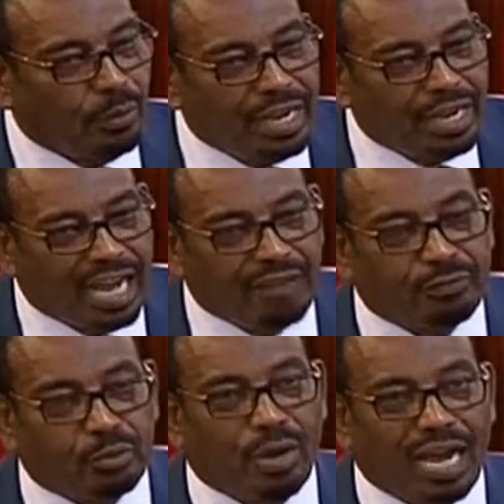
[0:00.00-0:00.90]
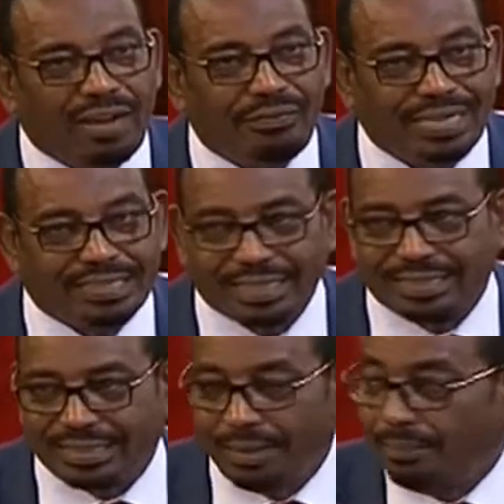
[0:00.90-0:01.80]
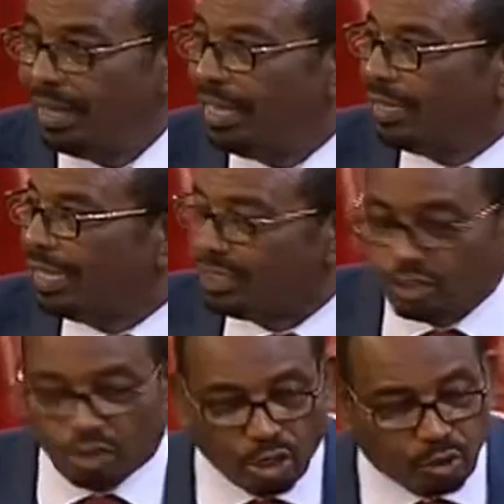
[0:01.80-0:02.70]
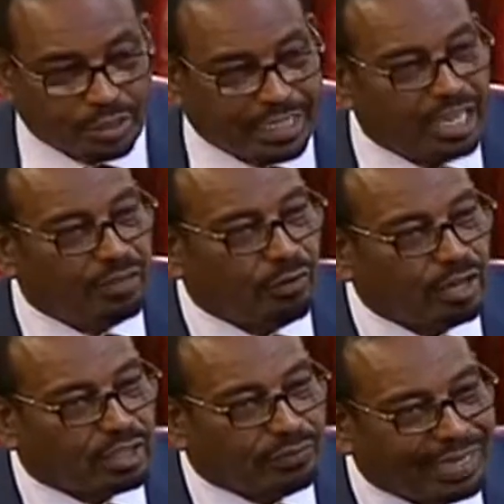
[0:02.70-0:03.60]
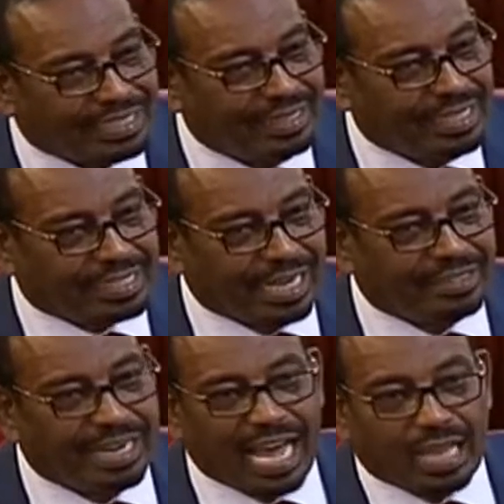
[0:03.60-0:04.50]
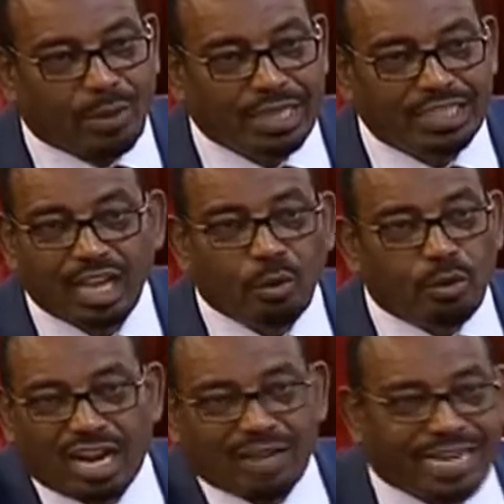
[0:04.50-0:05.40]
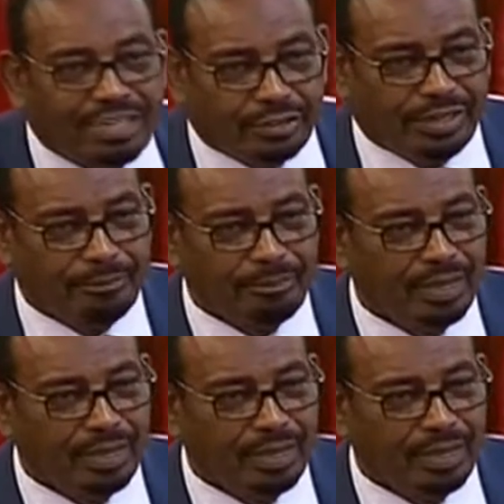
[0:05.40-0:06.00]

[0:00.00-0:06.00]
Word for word: We have to have a system that is going to change, vote fast in this country. Otherwise, we don't have a country.